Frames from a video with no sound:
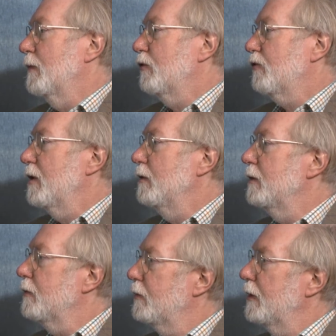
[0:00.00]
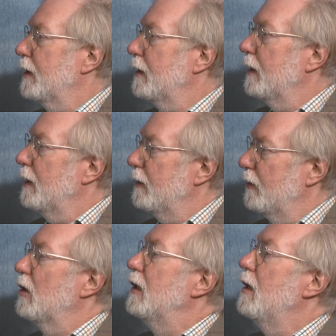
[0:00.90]
so that
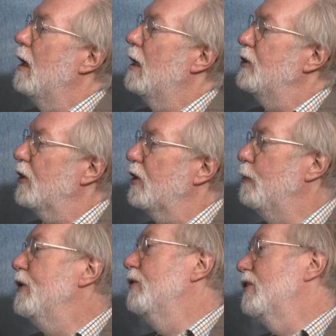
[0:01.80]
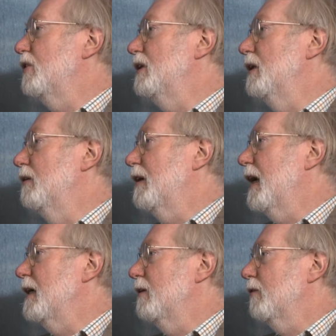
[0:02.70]
there's a larger community of
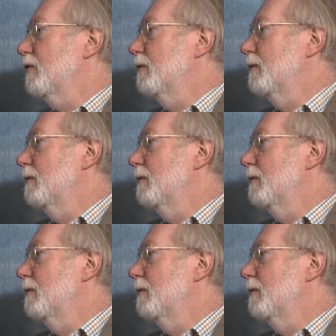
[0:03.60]
gains.